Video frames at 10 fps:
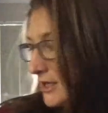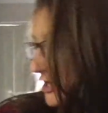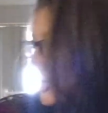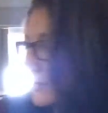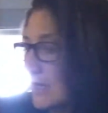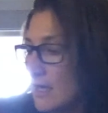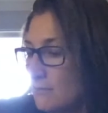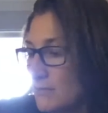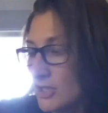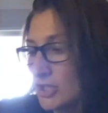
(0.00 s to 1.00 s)
you know, an
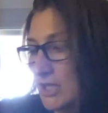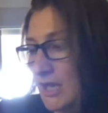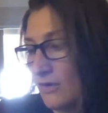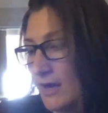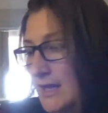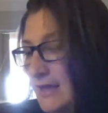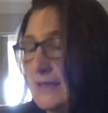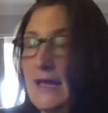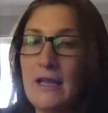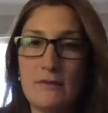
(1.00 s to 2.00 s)
image thing or anything
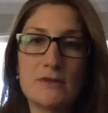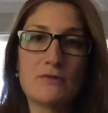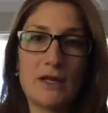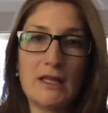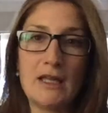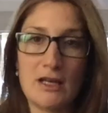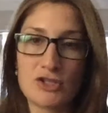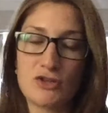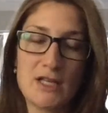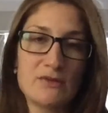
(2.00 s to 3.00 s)
like that. It was really a
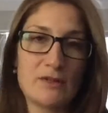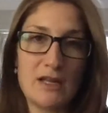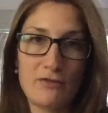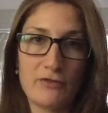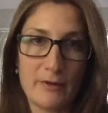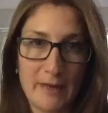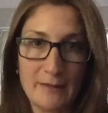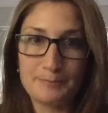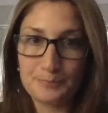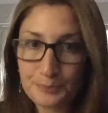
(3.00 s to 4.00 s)
stress relief for
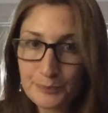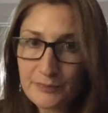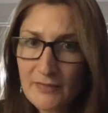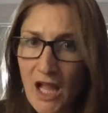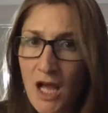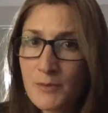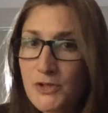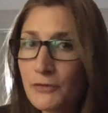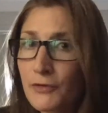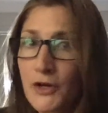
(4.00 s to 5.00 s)
me.
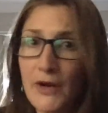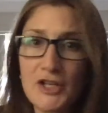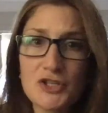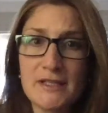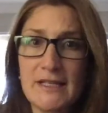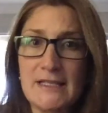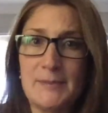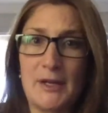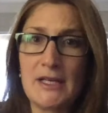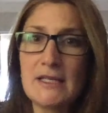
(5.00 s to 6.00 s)
So for credentials and
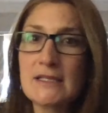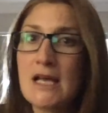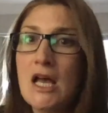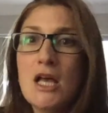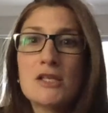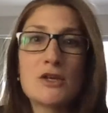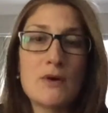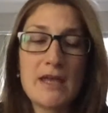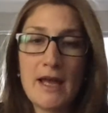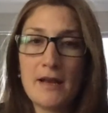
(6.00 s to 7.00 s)
experience, so
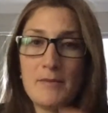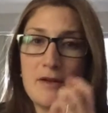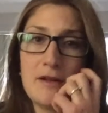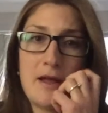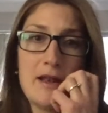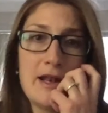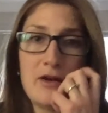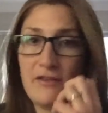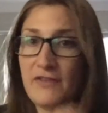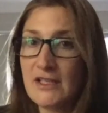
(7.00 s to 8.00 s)
again, I've been in and
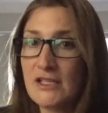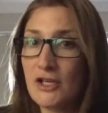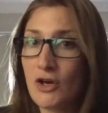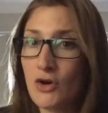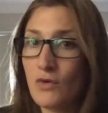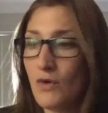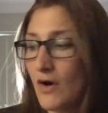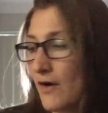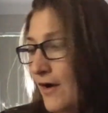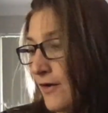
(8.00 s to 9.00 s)
out of physio
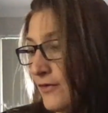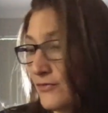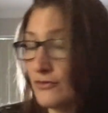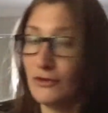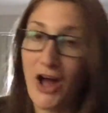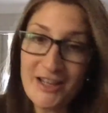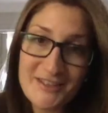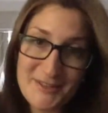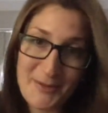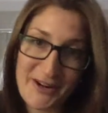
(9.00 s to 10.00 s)
through lots
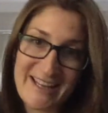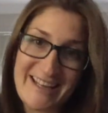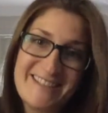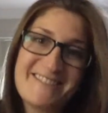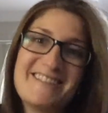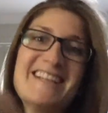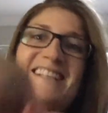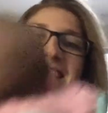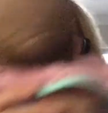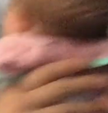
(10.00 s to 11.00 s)
of sporting
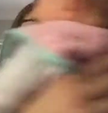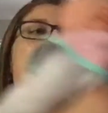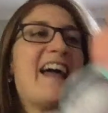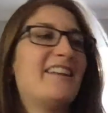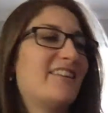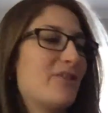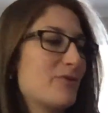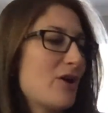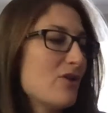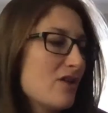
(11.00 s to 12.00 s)
injuries. And
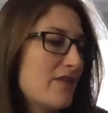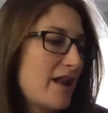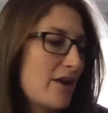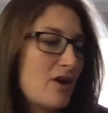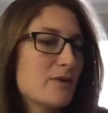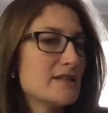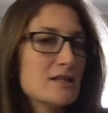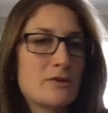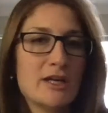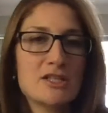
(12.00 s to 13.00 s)
throughout all of that, I'd always
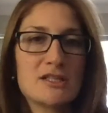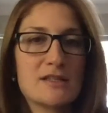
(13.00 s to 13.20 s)
ask questions